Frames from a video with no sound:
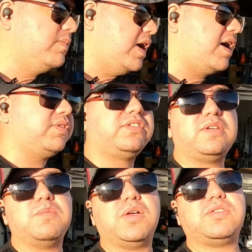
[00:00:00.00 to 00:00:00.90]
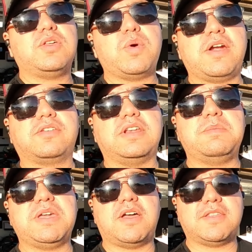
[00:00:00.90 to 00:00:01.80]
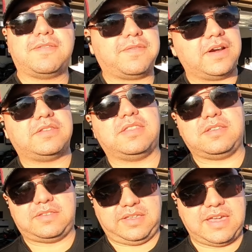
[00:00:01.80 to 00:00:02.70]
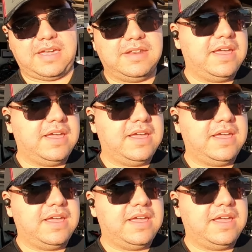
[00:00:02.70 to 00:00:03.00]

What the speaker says: Obviously, most of the wear is going to be on the front of the C8,